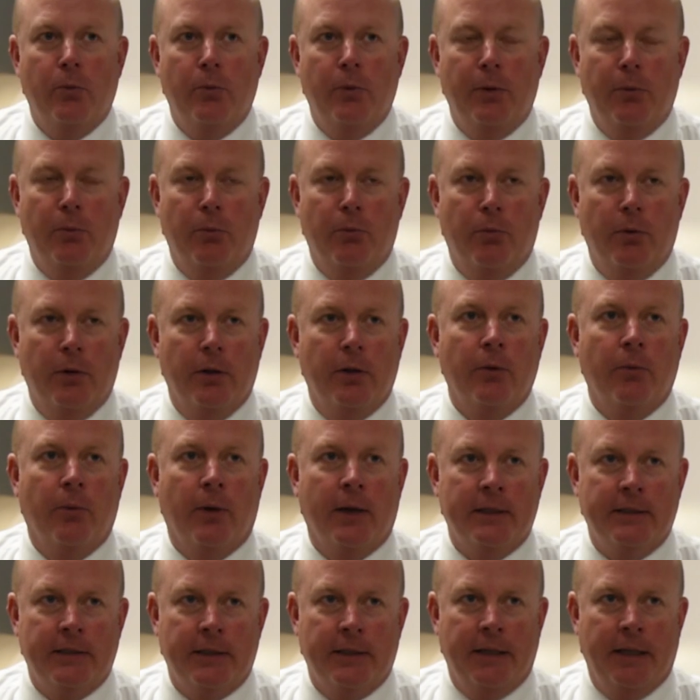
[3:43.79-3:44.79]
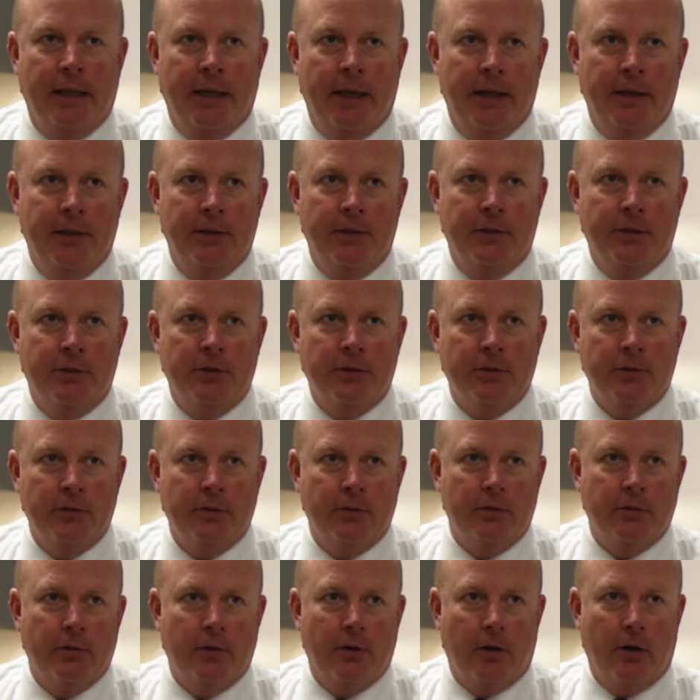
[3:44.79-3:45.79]
We really want to engage
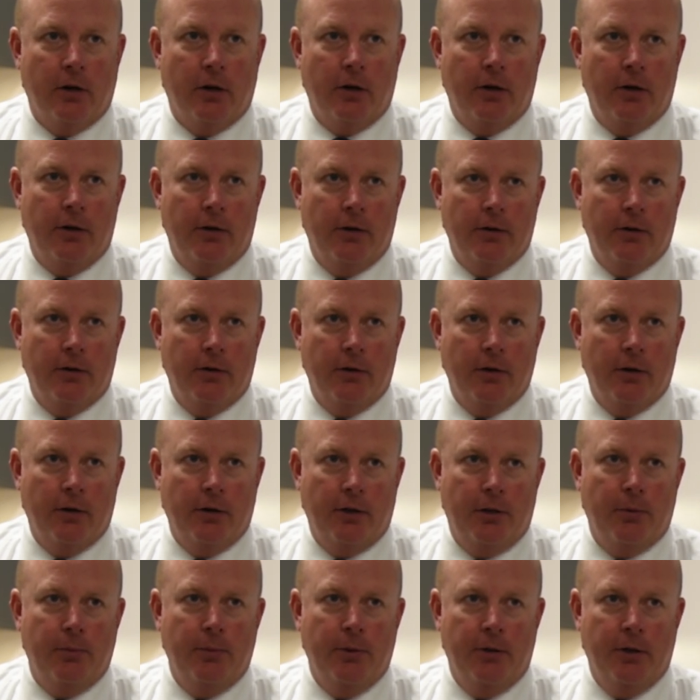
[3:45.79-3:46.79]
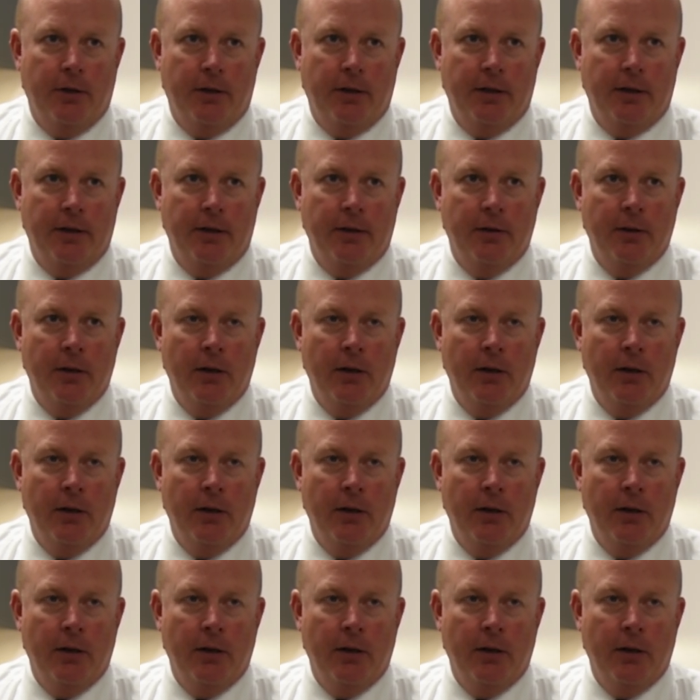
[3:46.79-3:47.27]
our community.